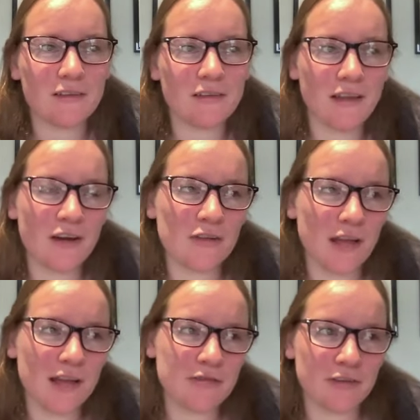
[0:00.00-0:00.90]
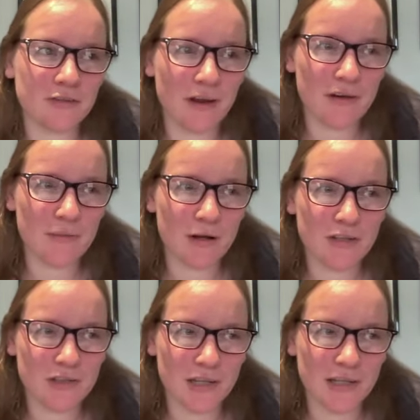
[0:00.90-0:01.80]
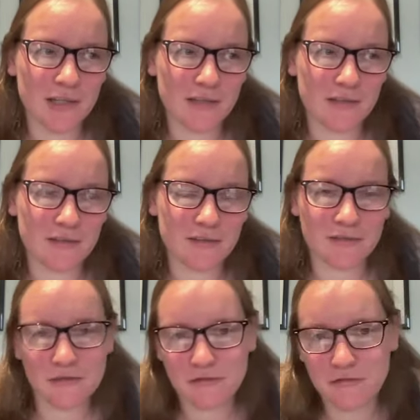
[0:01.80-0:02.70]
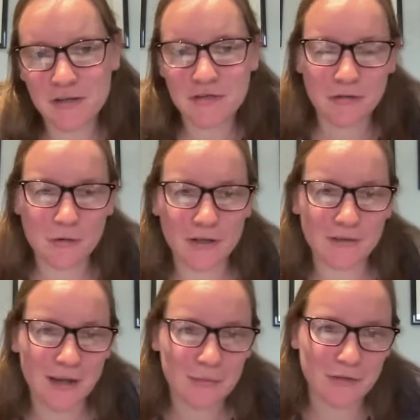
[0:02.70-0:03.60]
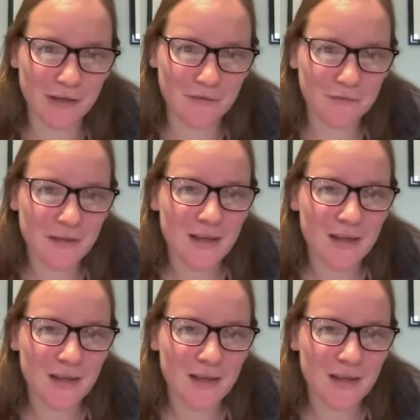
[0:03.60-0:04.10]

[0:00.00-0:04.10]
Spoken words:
their life is very much like free flowing type thing,